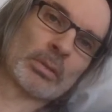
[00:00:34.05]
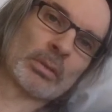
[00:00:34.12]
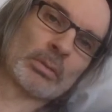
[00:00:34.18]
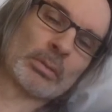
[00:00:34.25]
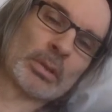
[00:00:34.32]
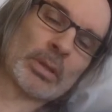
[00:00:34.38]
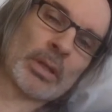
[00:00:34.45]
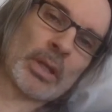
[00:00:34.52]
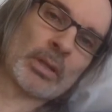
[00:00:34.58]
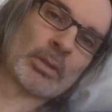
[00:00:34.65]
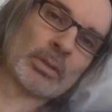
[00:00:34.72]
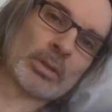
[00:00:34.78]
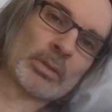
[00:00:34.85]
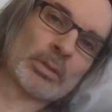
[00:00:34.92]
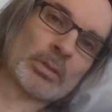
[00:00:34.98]
It really
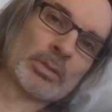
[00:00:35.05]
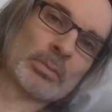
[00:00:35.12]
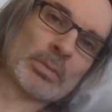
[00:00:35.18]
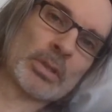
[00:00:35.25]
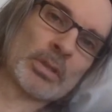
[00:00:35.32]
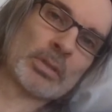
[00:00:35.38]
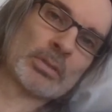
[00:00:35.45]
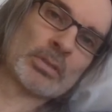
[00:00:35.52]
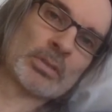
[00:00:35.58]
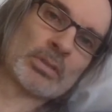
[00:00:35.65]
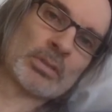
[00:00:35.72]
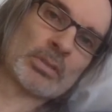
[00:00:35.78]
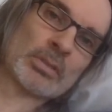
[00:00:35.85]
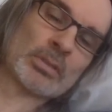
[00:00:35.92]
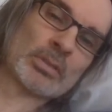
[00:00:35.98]
hadn't occurred to me that
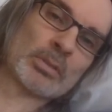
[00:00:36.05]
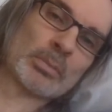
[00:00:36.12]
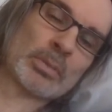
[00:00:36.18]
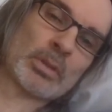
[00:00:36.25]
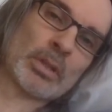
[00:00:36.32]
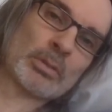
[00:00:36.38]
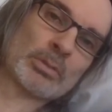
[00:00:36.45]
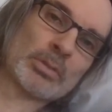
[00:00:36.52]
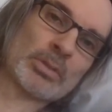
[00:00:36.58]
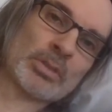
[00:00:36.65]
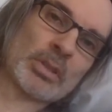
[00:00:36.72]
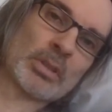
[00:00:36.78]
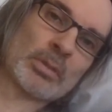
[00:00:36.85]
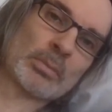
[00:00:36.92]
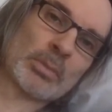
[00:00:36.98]
just a simple
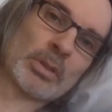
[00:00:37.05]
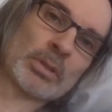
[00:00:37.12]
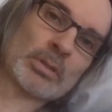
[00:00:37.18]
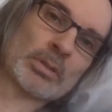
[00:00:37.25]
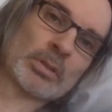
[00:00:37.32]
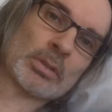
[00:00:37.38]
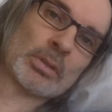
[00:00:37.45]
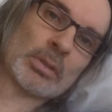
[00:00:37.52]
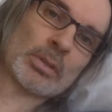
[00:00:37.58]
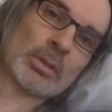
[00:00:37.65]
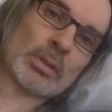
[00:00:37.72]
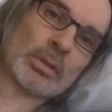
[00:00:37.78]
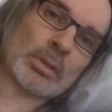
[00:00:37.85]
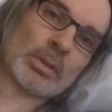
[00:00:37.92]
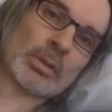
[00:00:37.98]
ultrasound might
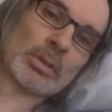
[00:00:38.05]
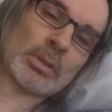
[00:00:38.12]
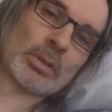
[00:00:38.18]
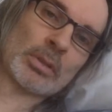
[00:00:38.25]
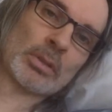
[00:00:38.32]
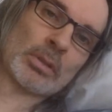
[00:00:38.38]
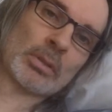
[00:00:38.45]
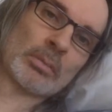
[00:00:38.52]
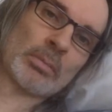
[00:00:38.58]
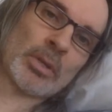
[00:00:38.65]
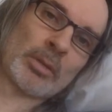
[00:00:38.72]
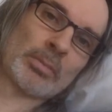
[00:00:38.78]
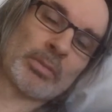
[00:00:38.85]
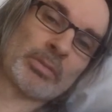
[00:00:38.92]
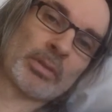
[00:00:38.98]

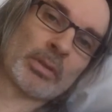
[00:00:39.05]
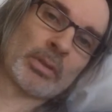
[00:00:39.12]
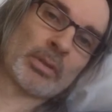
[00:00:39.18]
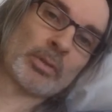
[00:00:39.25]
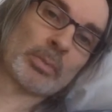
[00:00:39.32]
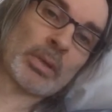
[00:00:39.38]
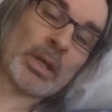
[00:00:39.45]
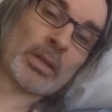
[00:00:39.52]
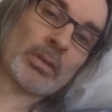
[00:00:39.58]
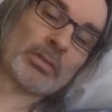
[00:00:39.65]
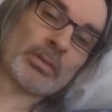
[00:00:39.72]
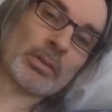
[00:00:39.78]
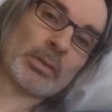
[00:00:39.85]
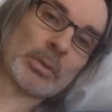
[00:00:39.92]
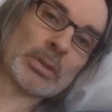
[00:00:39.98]
make me feel this bad the
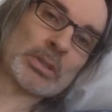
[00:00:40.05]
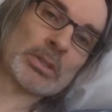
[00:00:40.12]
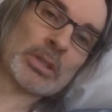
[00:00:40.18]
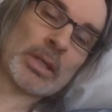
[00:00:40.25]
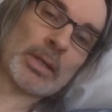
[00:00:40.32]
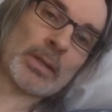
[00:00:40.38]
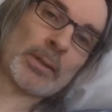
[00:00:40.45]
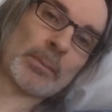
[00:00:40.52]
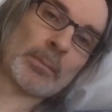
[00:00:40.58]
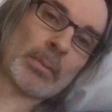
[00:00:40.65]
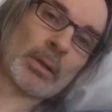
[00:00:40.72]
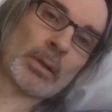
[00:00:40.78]
following day.